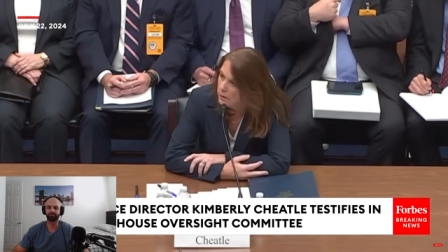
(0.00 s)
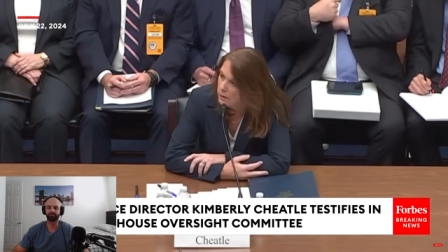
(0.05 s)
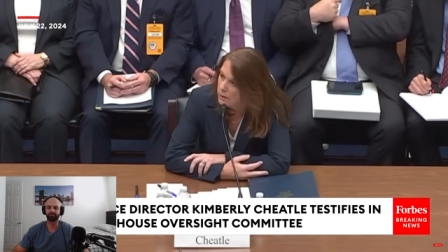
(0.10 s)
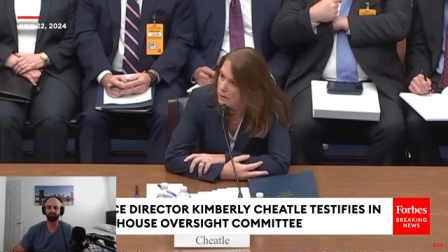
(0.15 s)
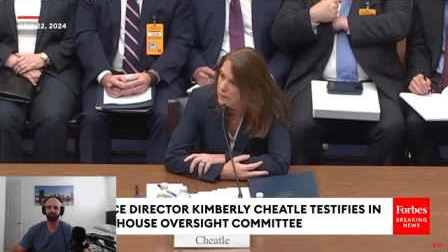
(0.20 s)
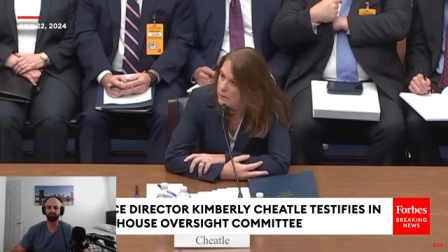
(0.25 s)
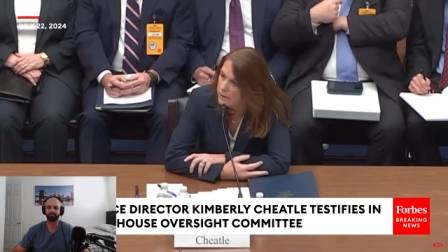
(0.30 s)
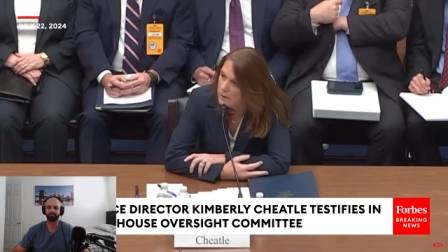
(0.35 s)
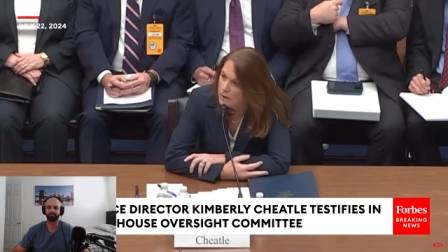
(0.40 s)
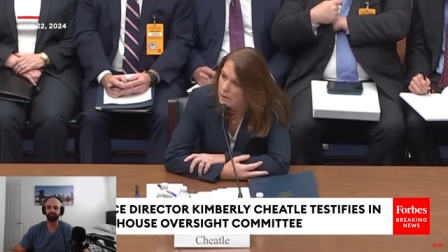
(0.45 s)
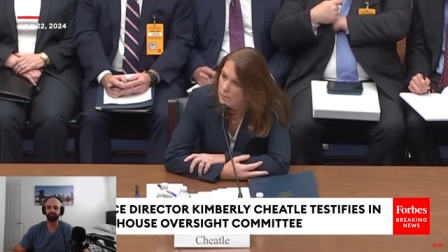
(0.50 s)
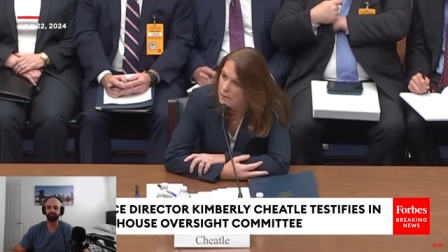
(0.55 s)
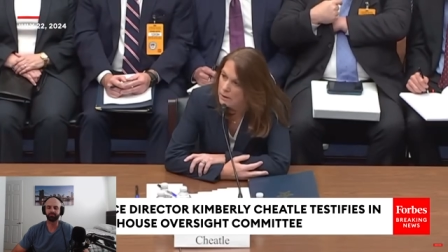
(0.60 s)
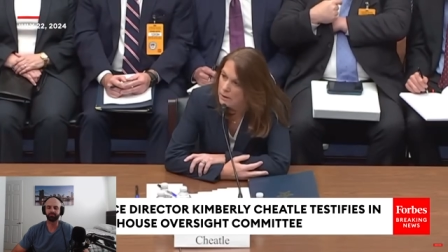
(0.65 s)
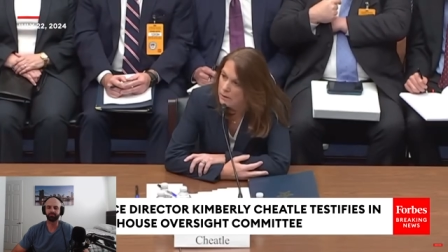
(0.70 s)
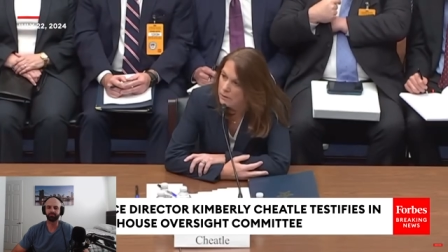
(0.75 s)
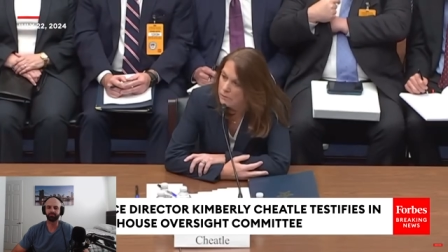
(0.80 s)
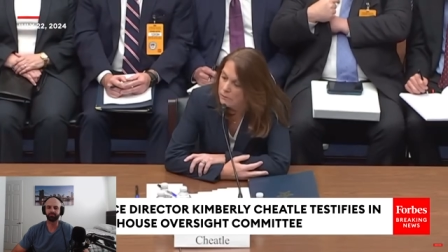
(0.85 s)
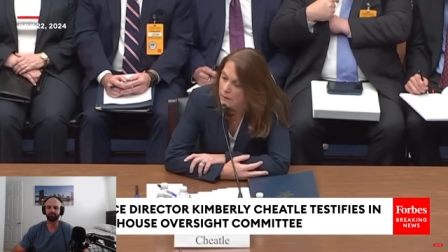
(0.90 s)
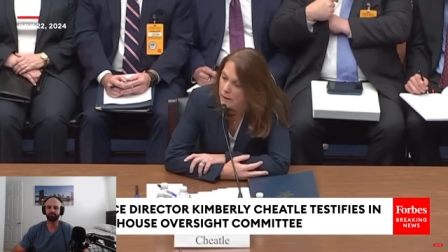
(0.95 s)
are
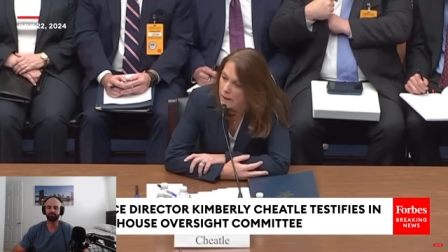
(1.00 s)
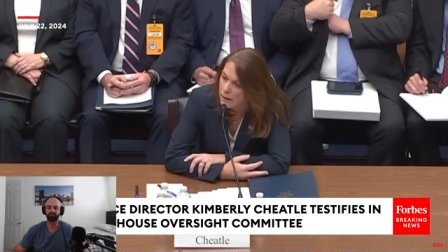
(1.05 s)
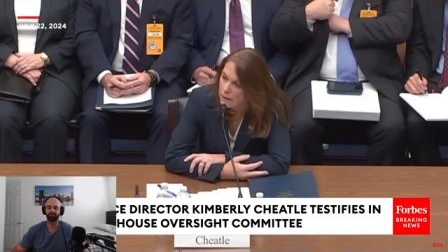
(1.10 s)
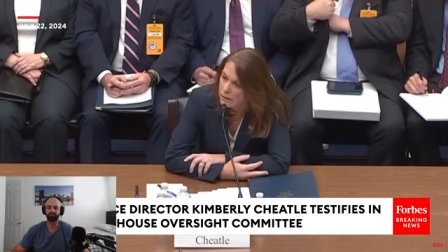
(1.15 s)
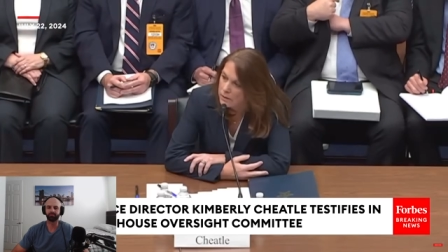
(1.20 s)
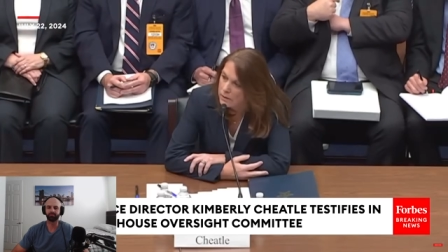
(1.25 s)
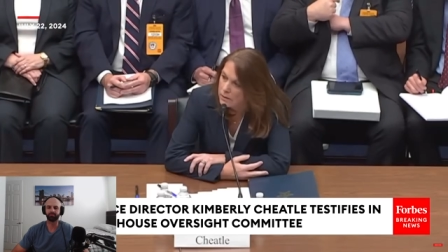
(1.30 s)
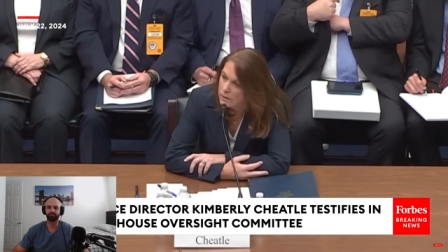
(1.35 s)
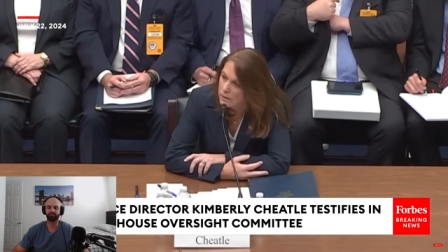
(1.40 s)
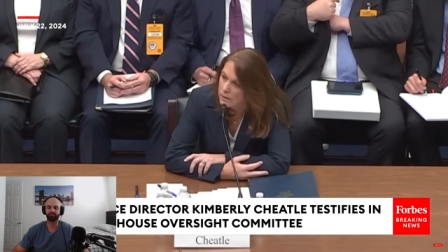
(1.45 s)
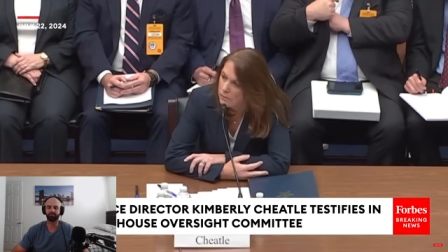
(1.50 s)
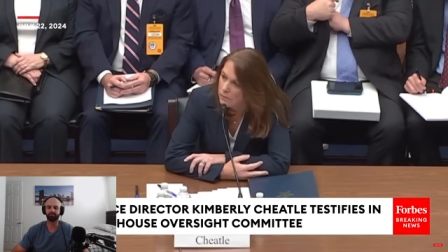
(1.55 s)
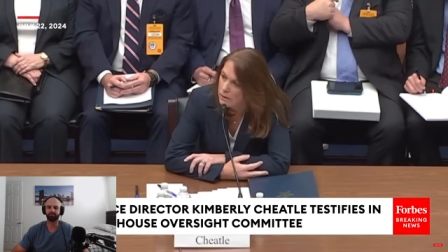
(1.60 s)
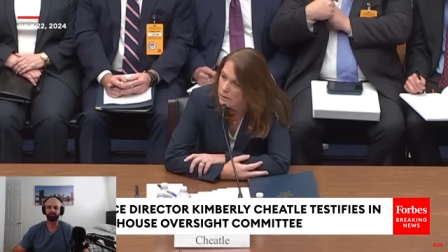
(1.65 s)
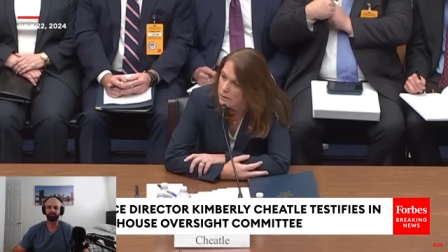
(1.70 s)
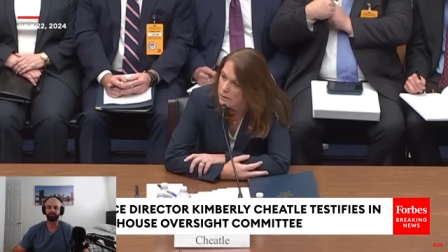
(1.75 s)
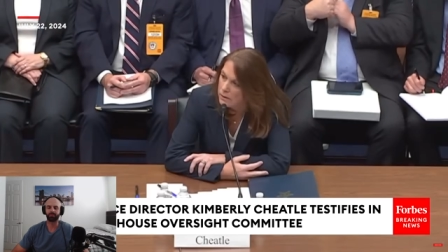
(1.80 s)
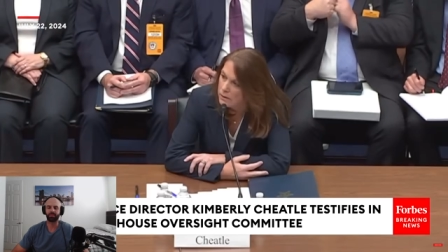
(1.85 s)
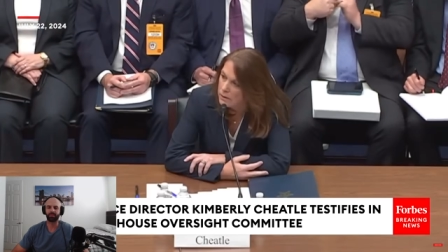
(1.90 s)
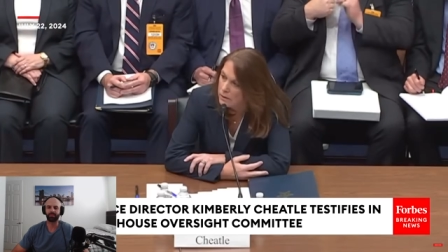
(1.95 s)
examining the facts of
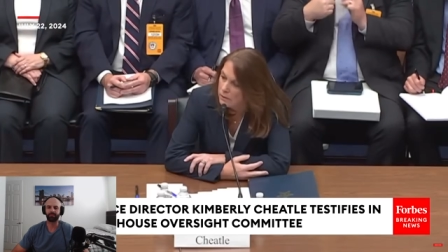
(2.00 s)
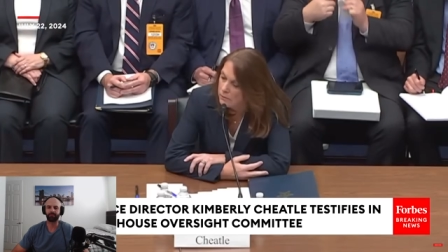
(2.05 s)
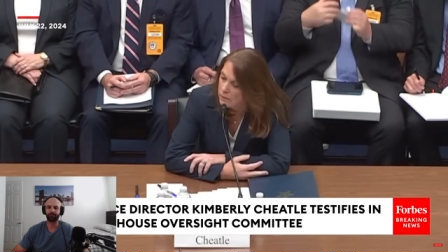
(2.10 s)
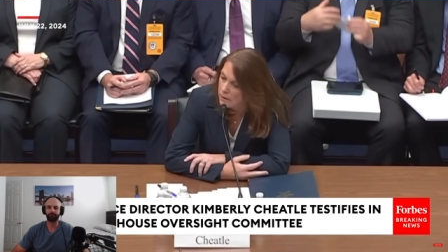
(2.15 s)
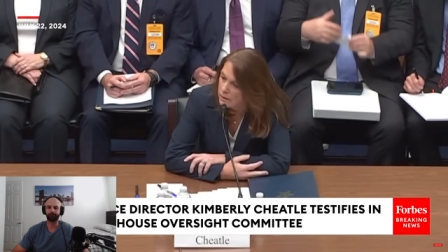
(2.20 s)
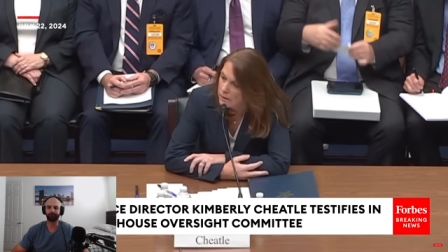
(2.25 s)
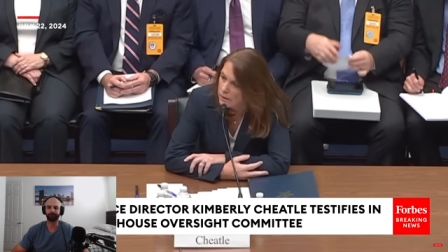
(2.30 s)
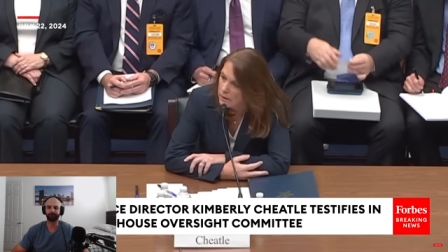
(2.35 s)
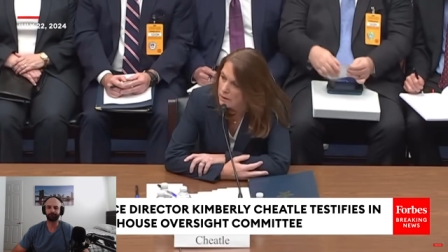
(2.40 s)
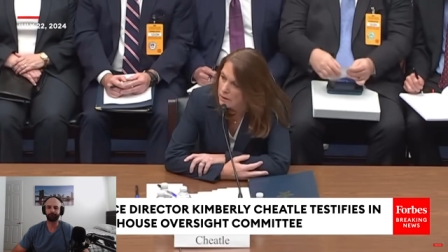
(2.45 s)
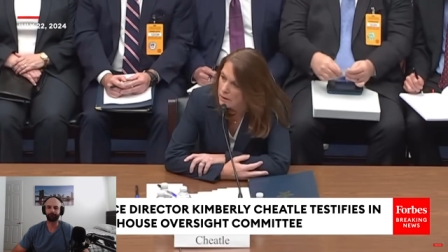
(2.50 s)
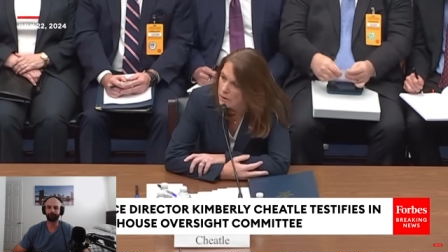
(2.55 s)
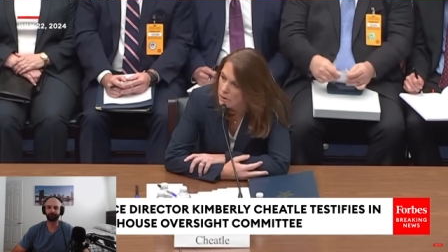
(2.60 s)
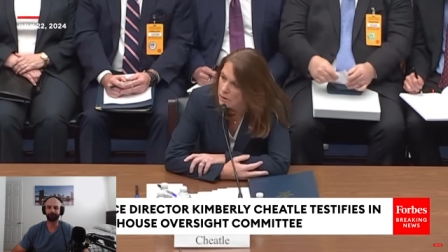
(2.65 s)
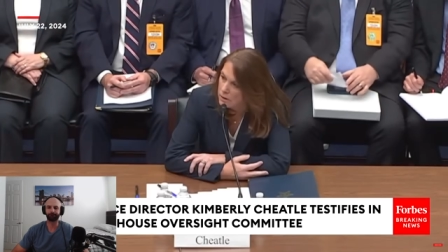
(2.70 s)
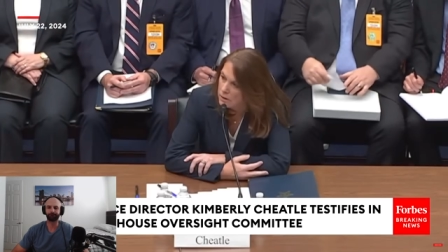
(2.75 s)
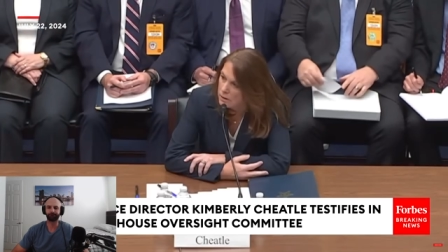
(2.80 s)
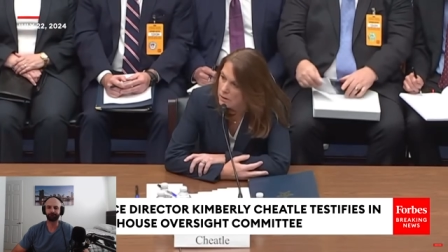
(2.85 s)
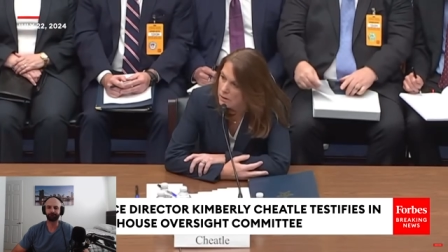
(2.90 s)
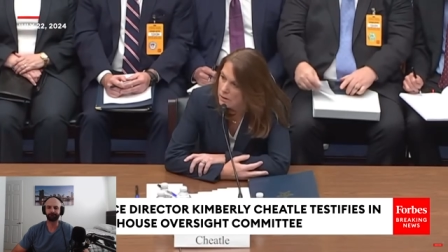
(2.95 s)
this
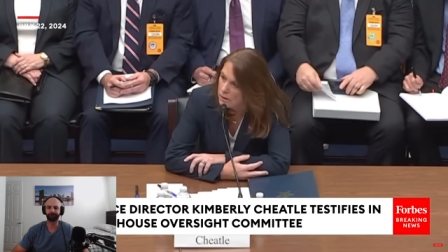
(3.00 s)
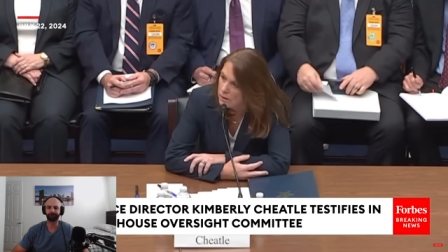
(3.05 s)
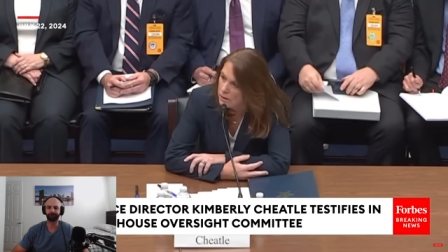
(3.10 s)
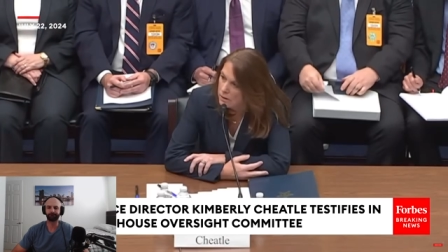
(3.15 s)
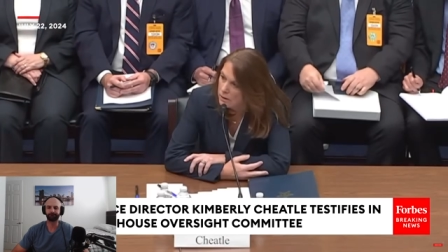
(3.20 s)
investigation,